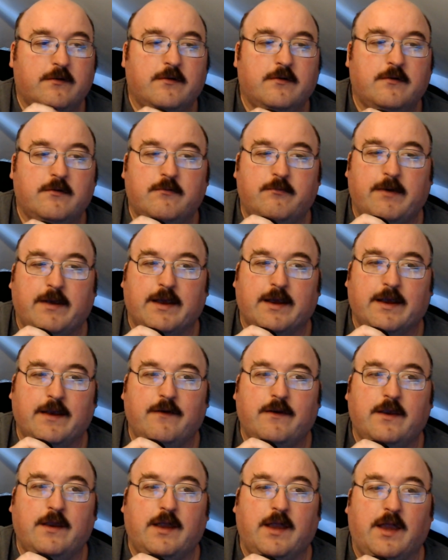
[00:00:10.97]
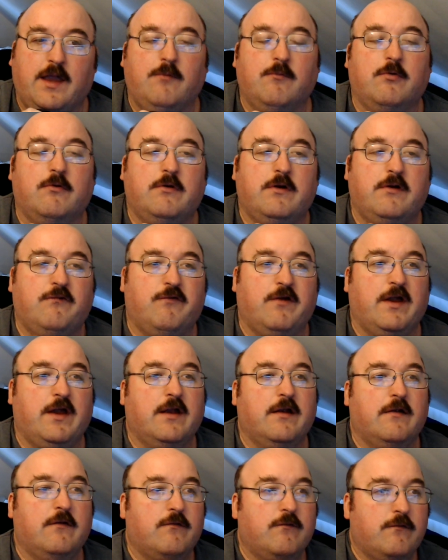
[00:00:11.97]
back in the Game Boy
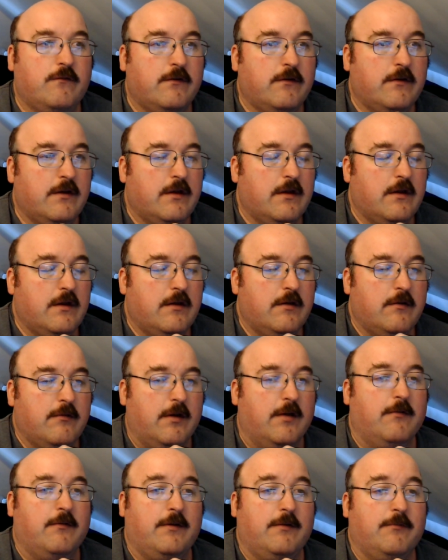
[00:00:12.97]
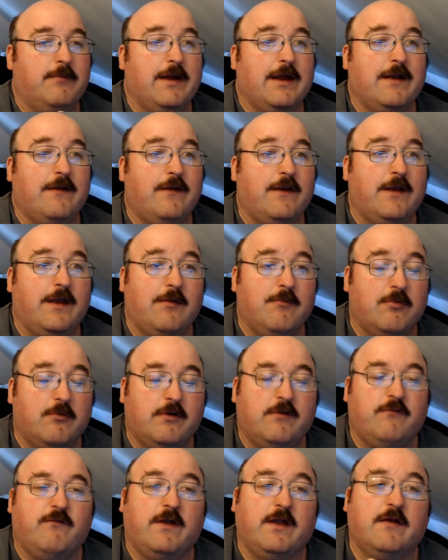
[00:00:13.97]
Advanced, back in the Game Boy
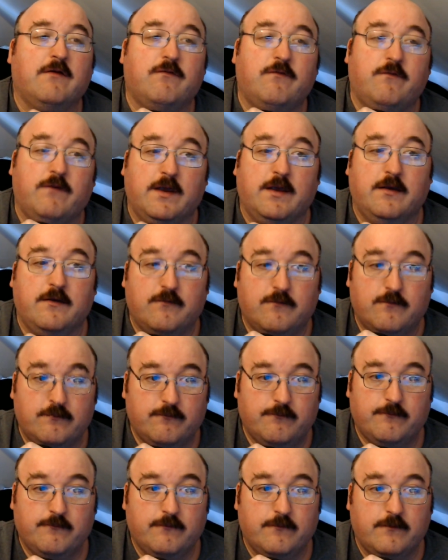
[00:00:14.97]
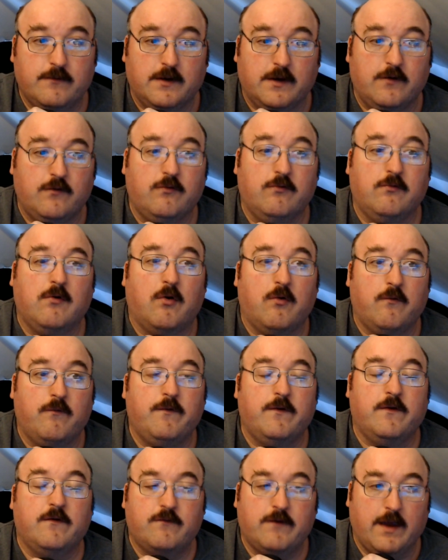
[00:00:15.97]
Advance days, and I do own
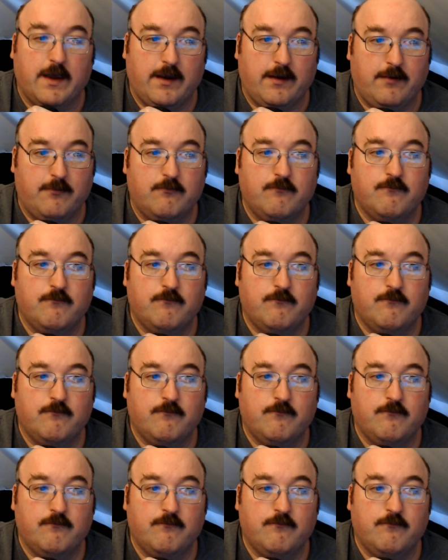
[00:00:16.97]
this game.